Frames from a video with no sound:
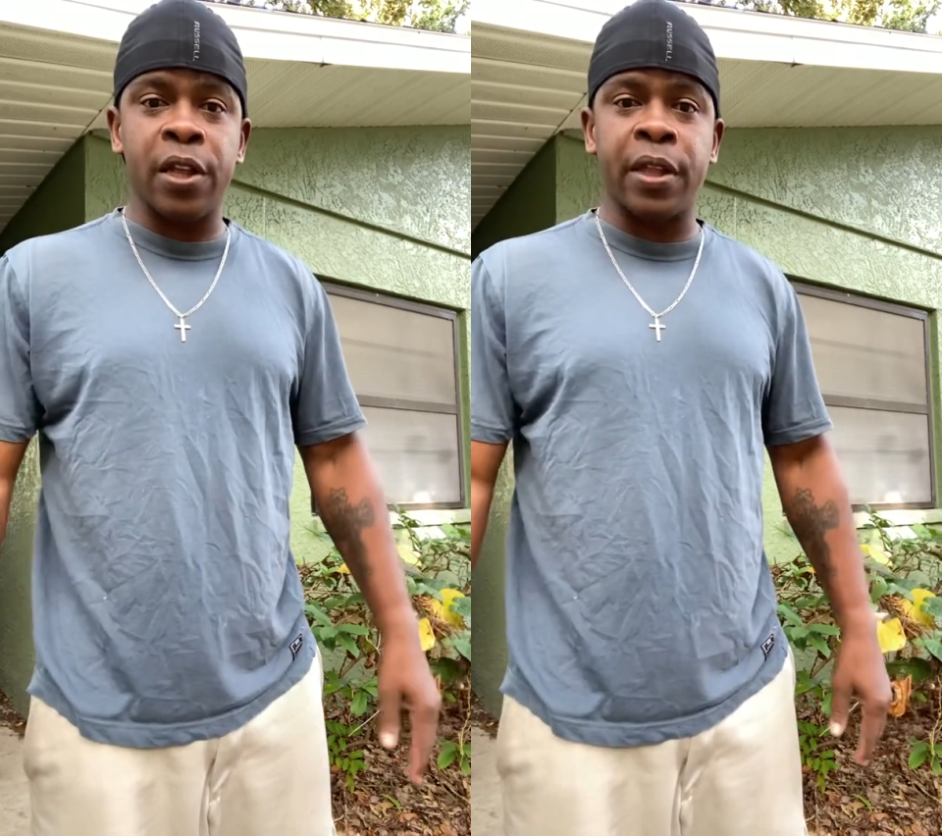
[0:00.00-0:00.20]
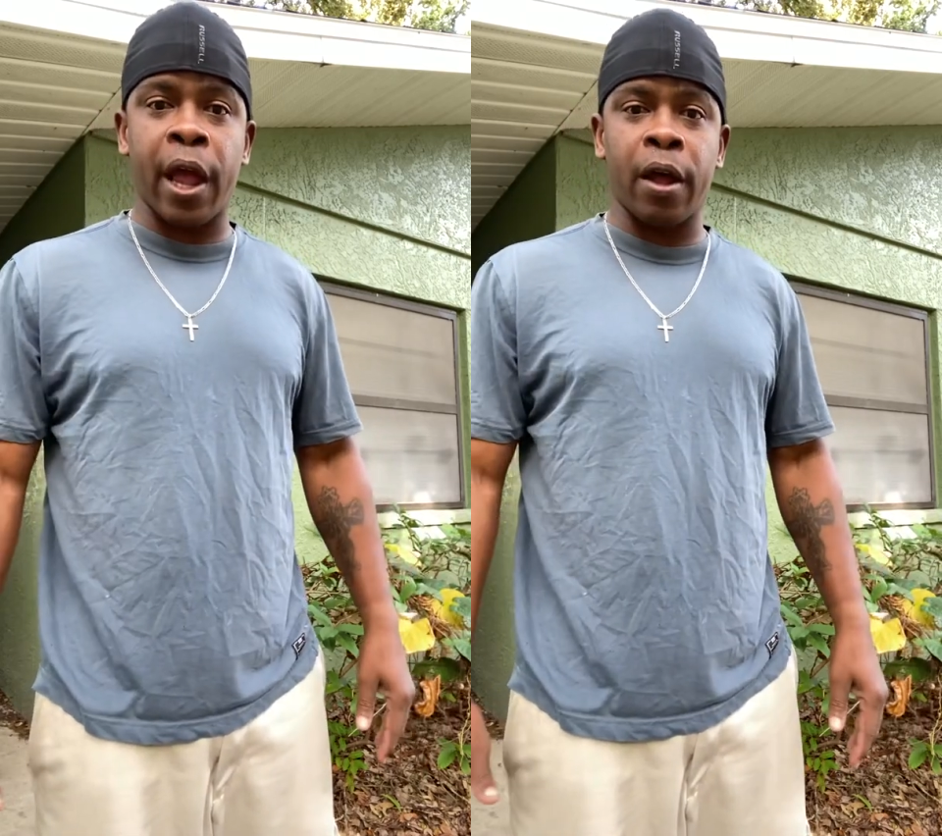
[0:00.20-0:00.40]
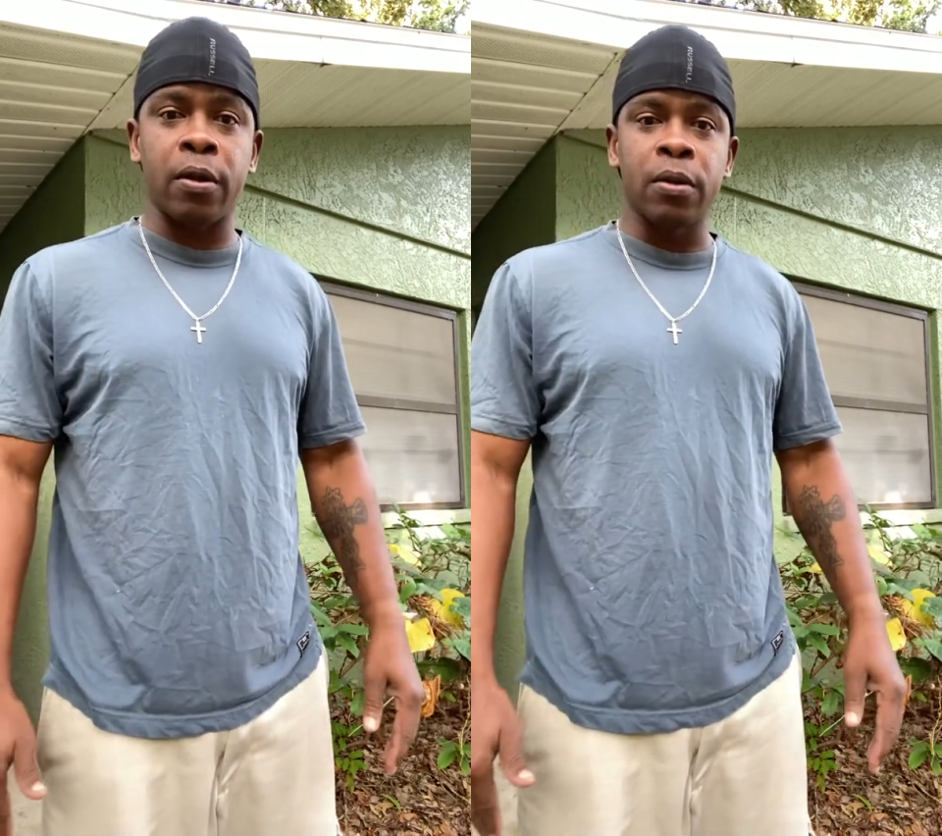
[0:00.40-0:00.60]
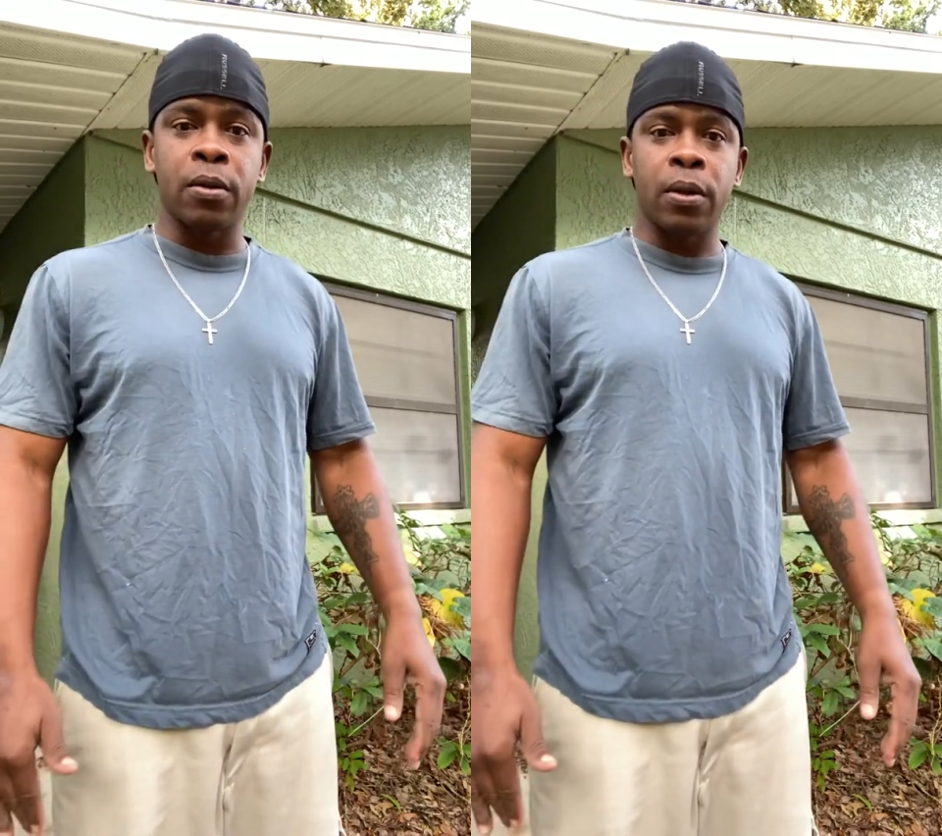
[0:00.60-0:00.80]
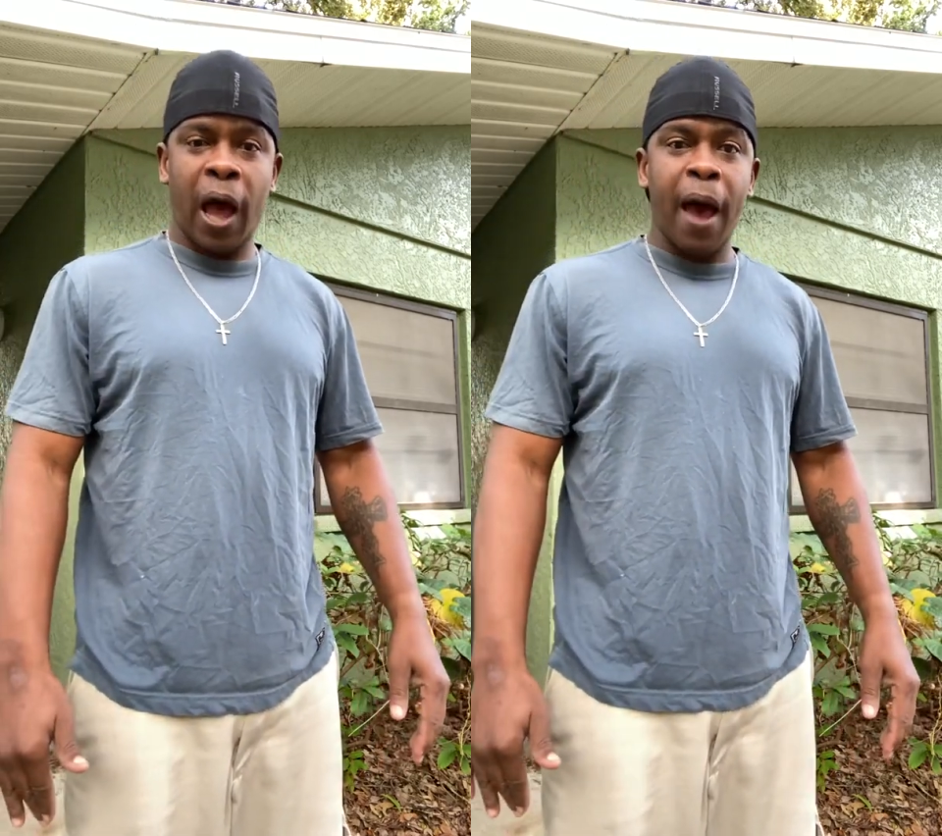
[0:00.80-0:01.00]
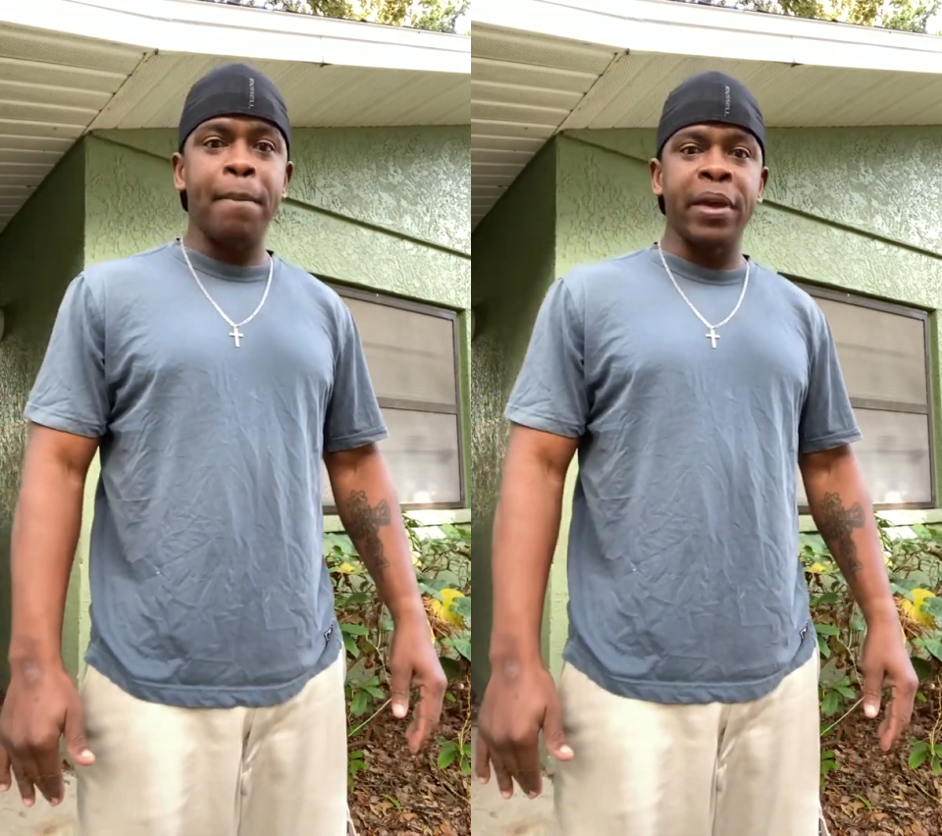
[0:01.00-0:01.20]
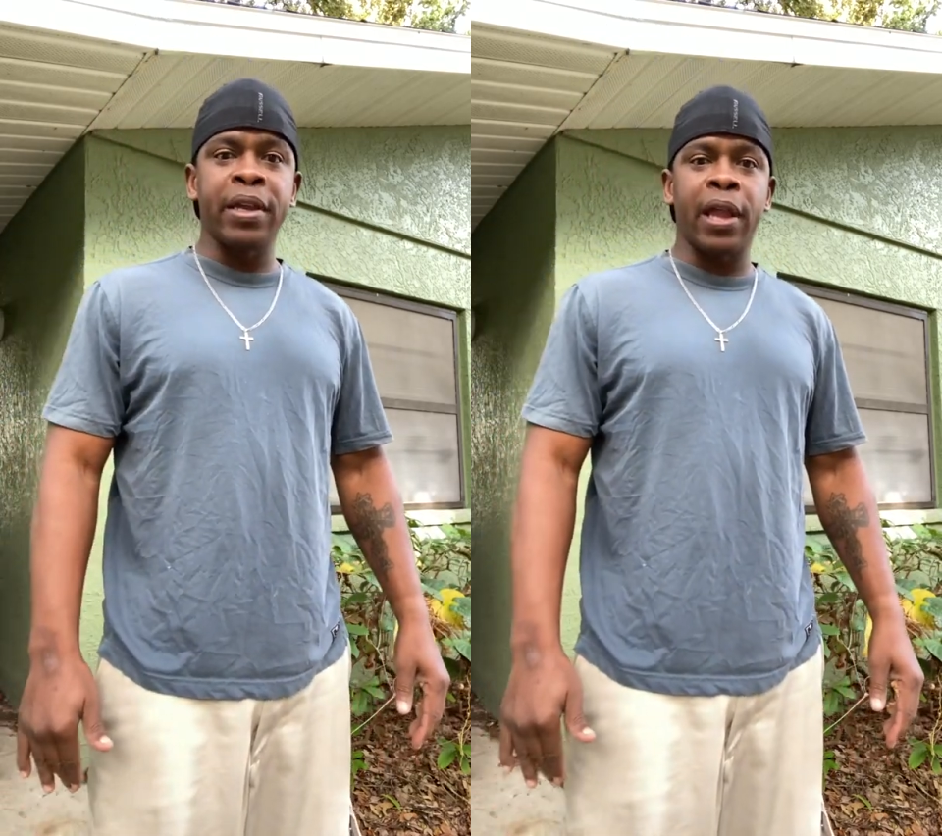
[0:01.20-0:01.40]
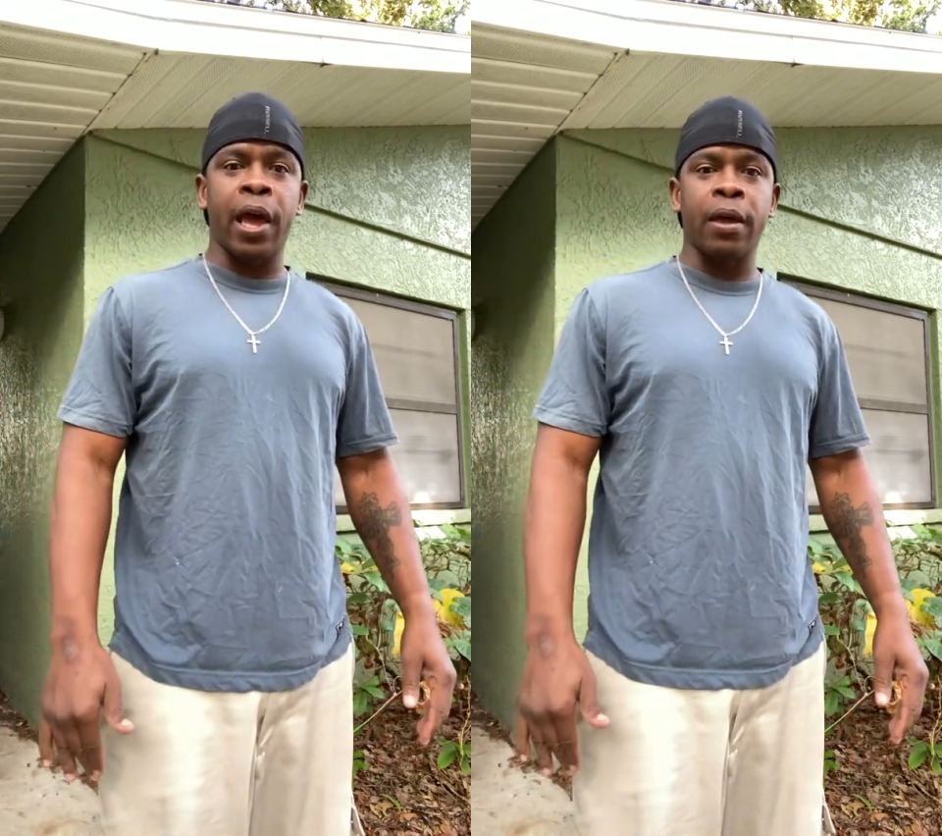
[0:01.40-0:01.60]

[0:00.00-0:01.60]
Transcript: down. I mean that."